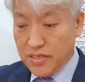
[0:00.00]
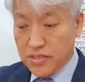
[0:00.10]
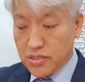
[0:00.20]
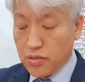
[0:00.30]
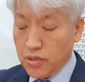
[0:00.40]

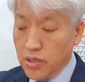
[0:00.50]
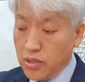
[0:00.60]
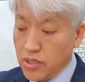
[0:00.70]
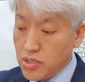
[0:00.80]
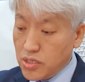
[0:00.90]
So
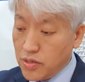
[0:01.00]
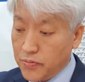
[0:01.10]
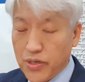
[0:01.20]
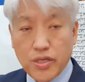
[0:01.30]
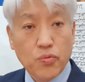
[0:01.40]
this is a
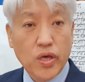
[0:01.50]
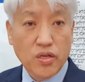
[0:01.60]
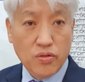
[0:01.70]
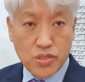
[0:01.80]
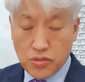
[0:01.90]
pretty
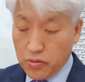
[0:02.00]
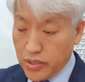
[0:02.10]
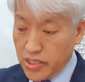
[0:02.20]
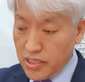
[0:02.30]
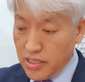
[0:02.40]
well-known
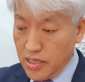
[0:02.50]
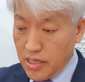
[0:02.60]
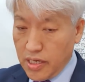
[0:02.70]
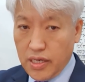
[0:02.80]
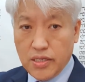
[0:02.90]
story,
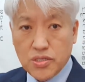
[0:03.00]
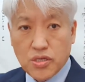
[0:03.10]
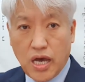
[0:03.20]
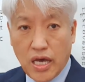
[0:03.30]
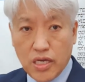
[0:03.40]
and
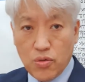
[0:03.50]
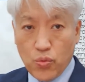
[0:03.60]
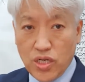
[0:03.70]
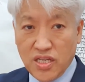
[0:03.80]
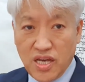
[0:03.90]
so I
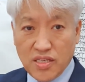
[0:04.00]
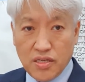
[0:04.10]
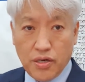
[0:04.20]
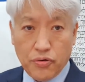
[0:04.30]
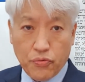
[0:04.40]
will not
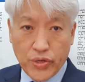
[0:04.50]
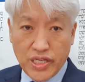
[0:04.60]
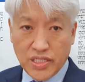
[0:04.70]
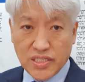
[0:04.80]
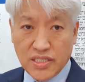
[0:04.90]

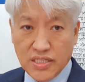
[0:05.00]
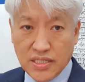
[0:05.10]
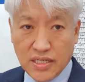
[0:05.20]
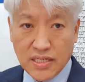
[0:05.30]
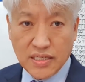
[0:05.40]
read
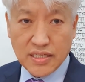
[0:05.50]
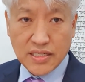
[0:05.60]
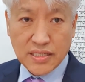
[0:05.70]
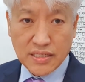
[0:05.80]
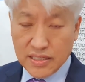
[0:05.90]

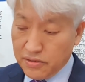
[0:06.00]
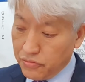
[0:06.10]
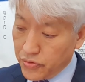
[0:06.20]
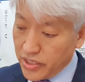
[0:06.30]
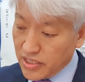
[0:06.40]

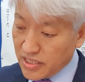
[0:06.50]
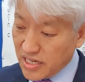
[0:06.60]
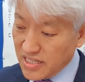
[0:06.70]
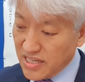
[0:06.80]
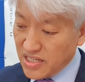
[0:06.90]
the
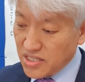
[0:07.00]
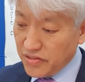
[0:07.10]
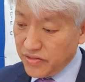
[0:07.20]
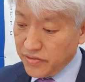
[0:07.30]
context